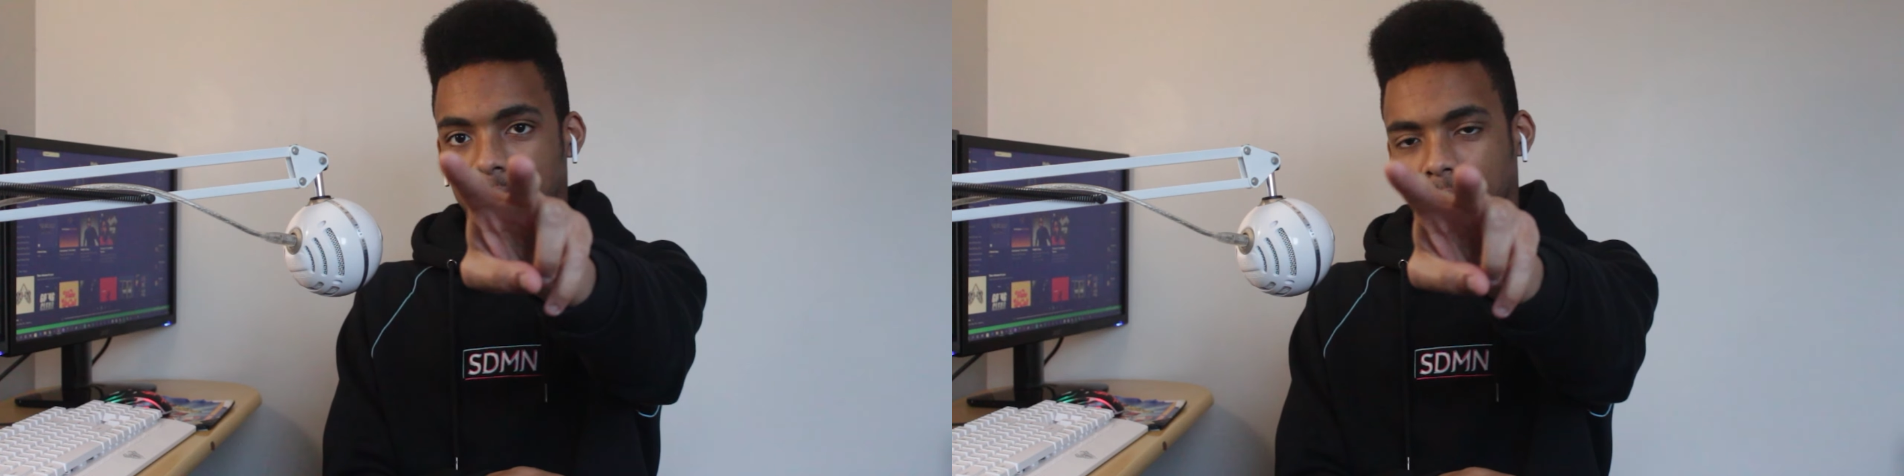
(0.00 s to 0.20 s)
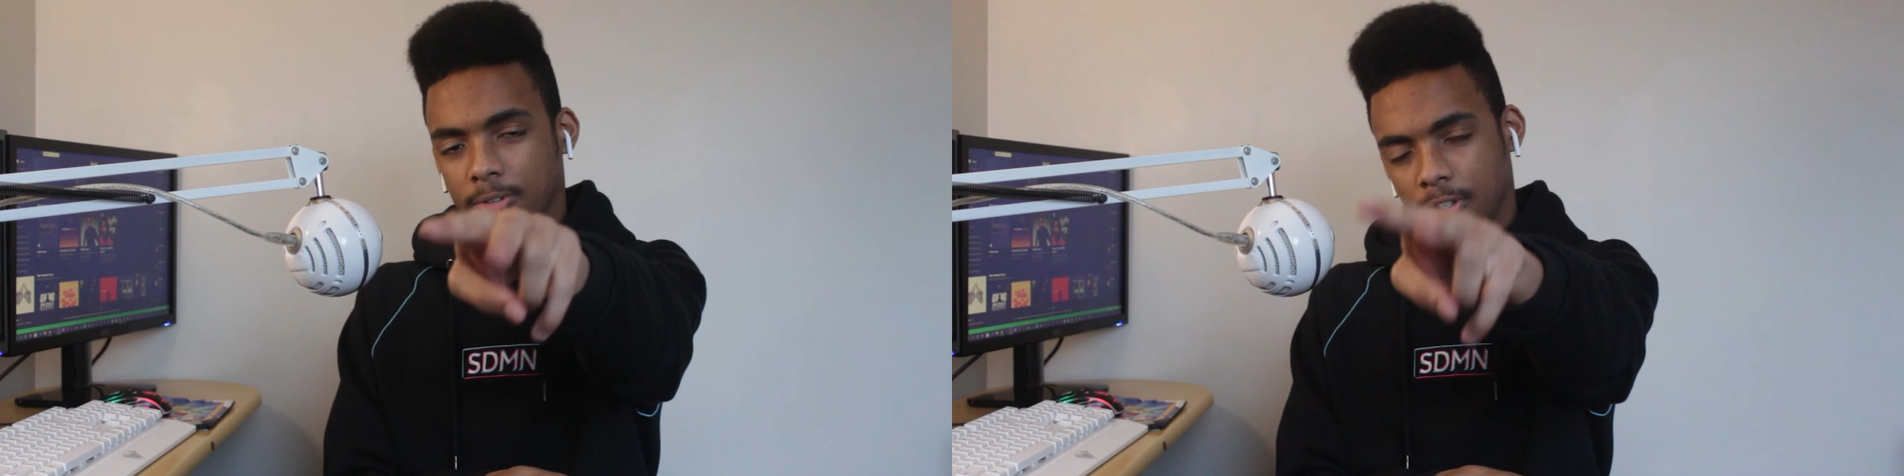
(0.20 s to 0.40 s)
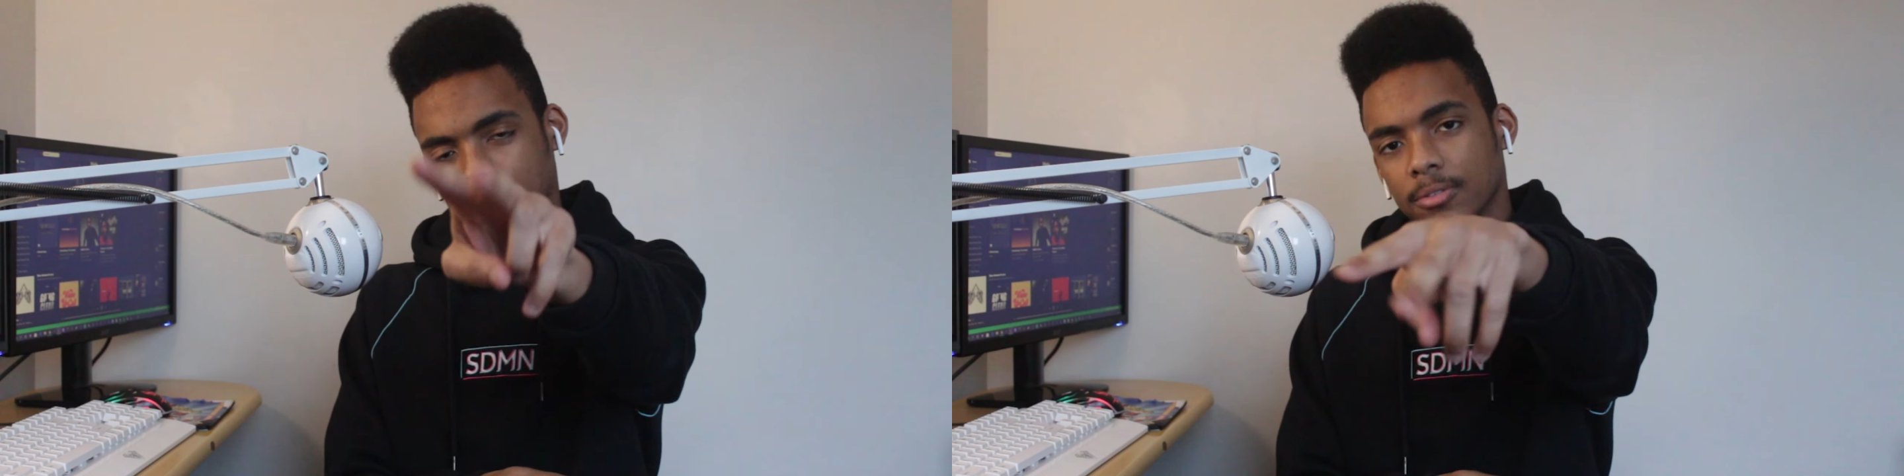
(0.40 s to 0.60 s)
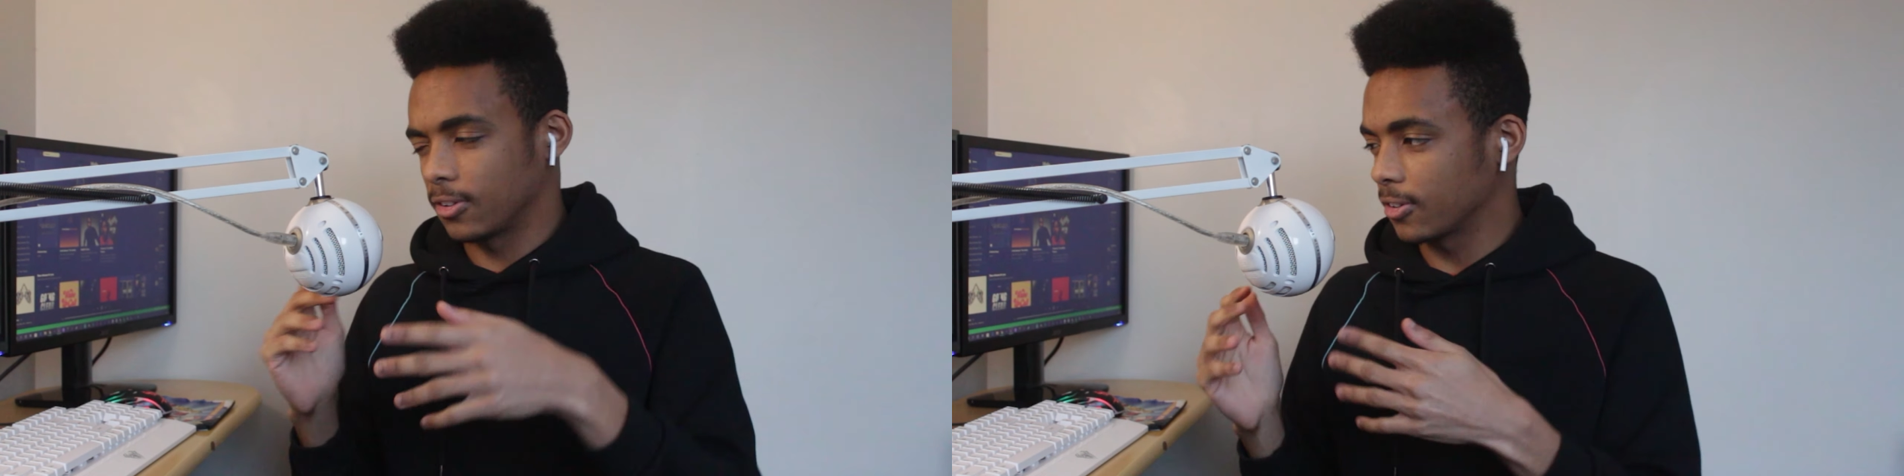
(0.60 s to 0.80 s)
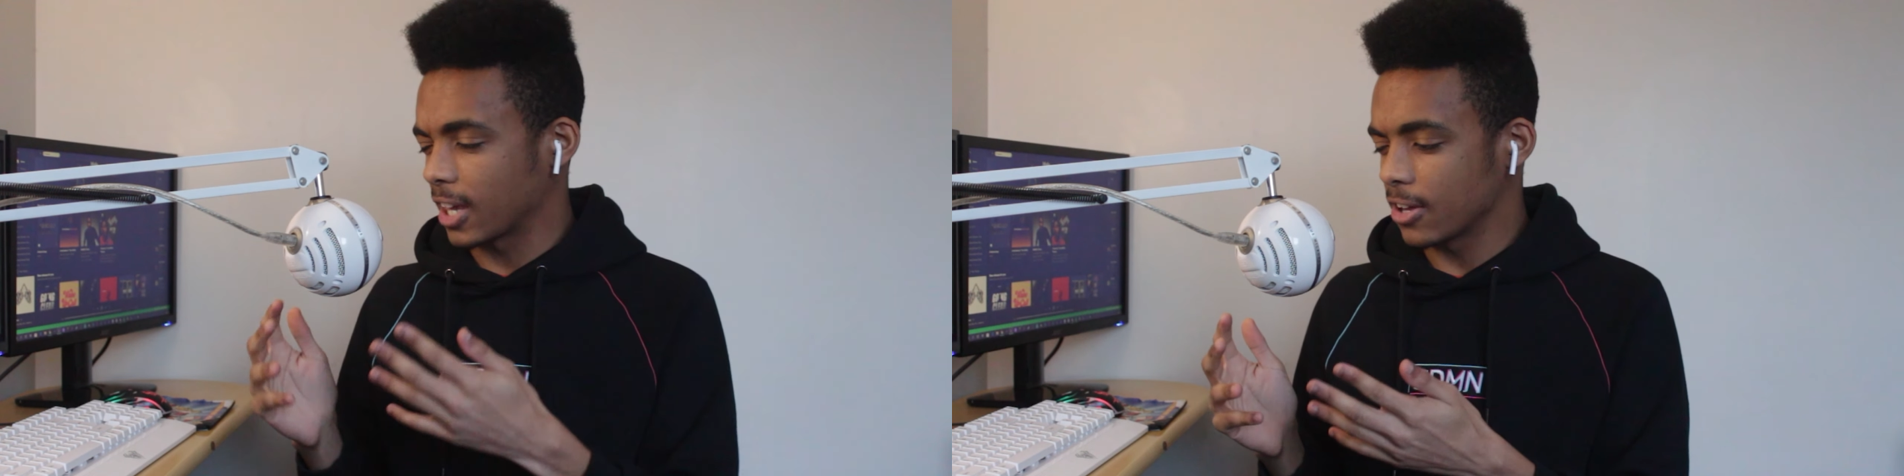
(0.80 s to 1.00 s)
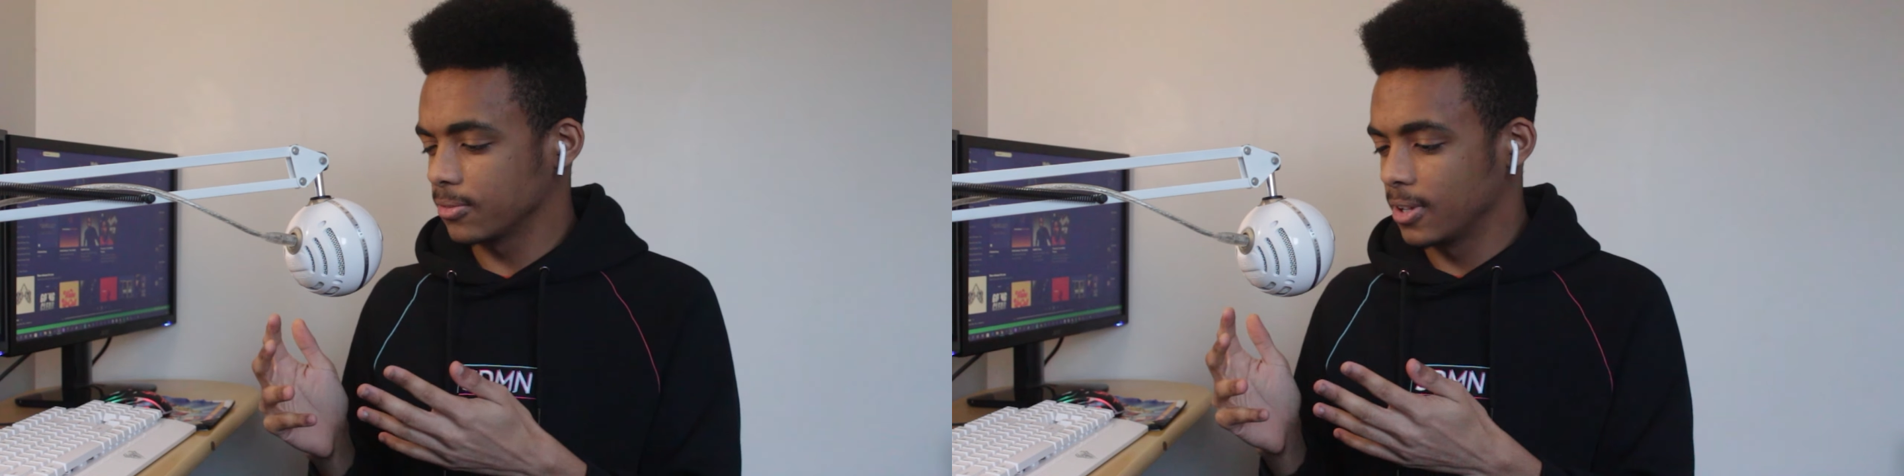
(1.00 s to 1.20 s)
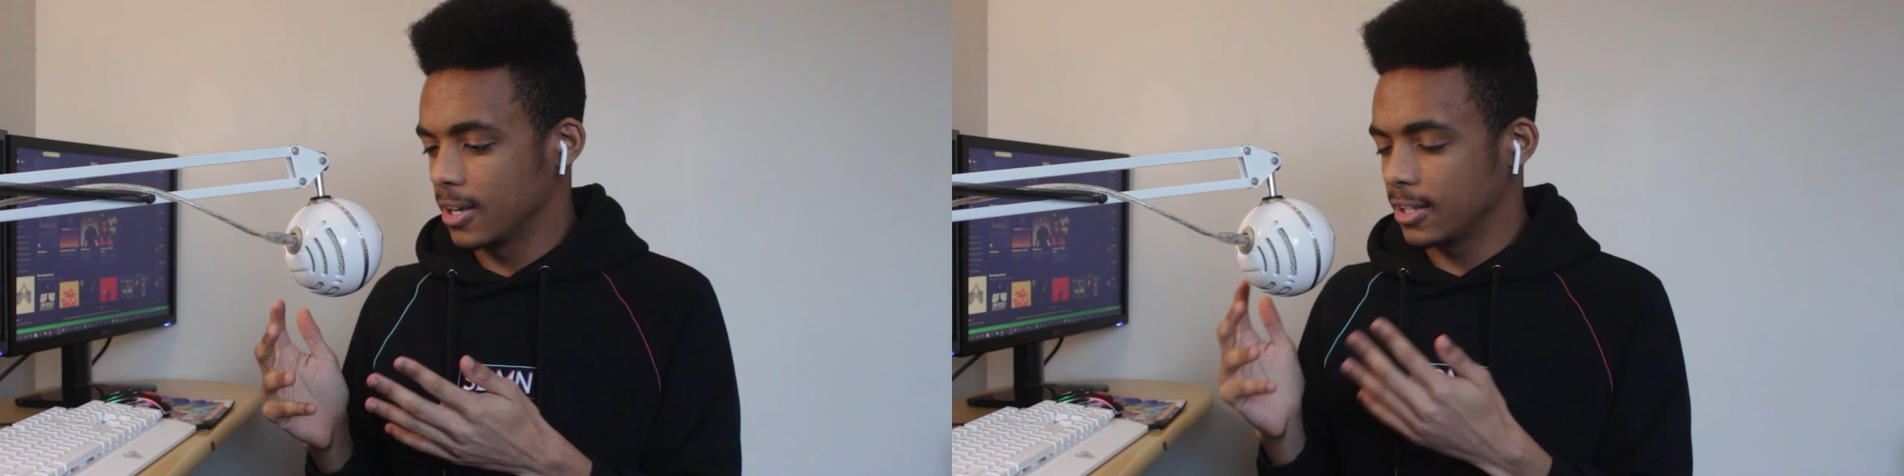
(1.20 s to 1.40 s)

so, you know. Does this count?